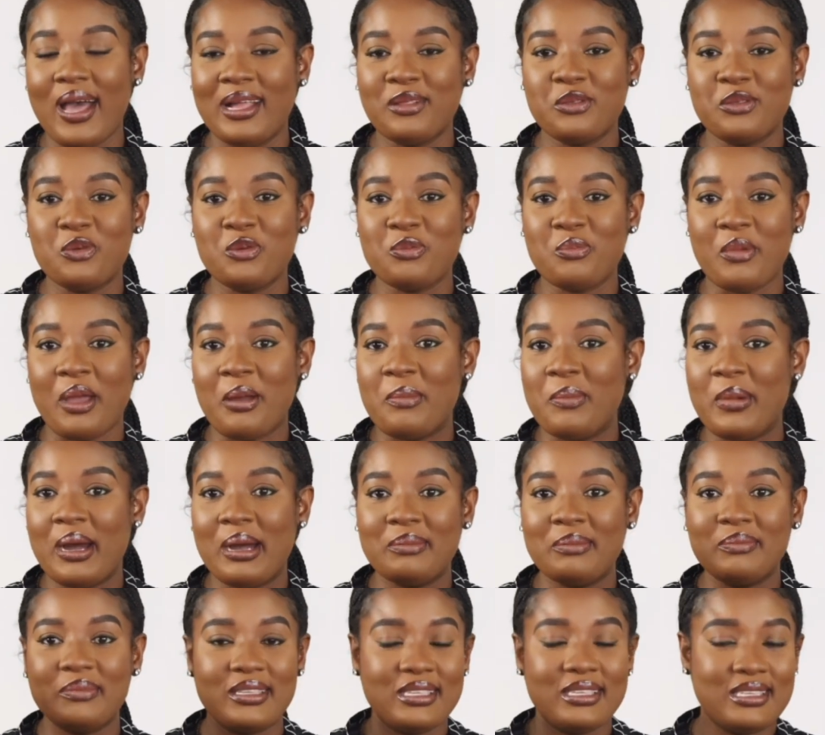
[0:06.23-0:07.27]
I told my
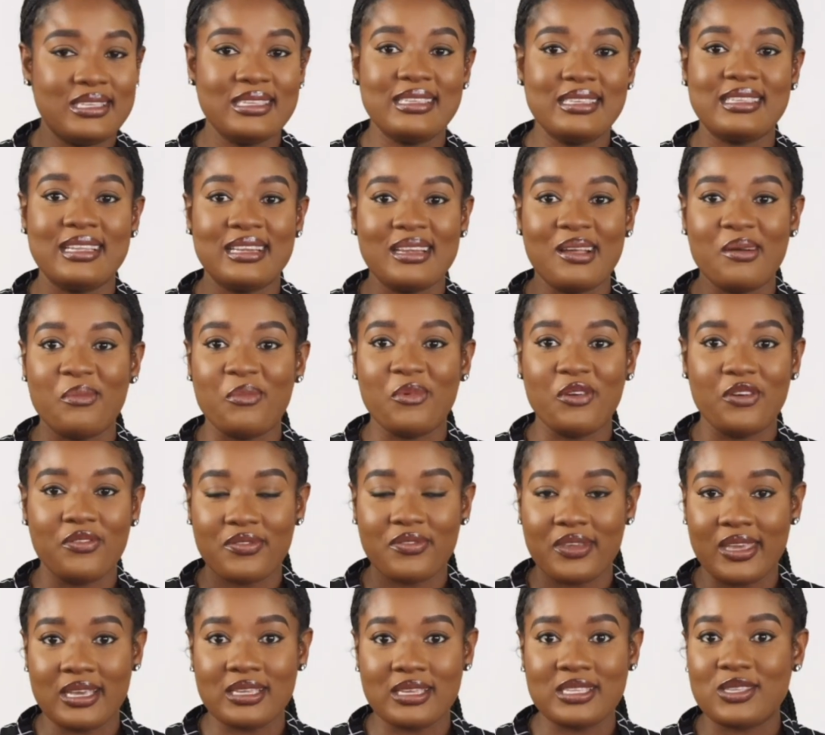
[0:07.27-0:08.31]
mom, this is the number
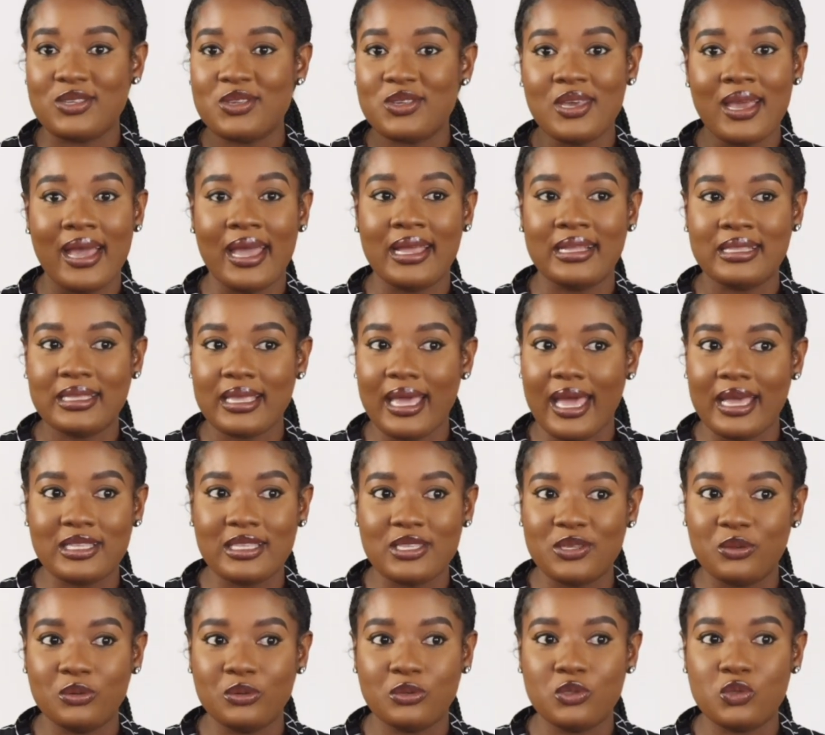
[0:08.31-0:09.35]
of guests you are
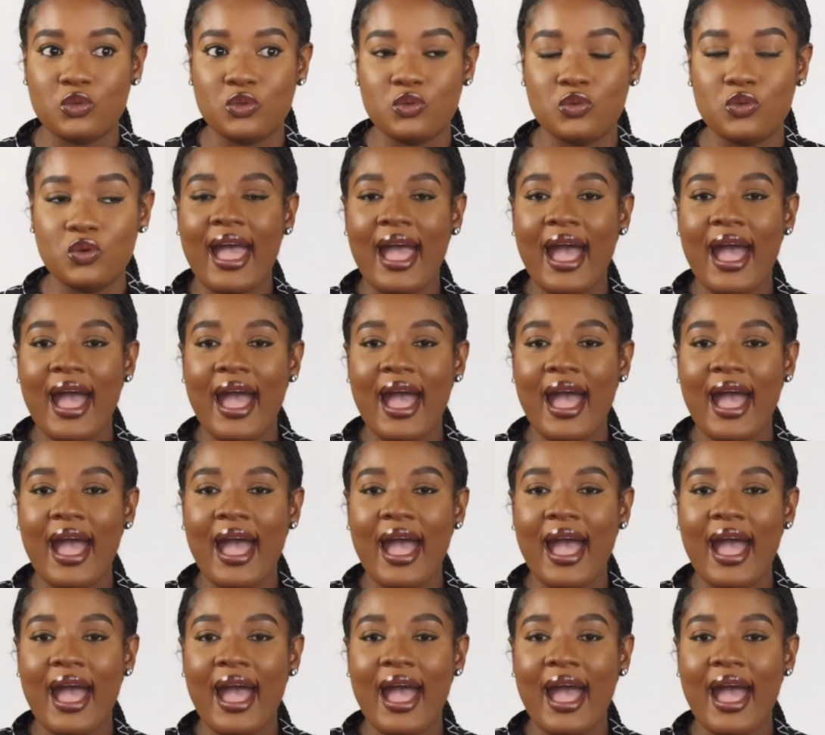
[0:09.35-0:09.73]
entitled to.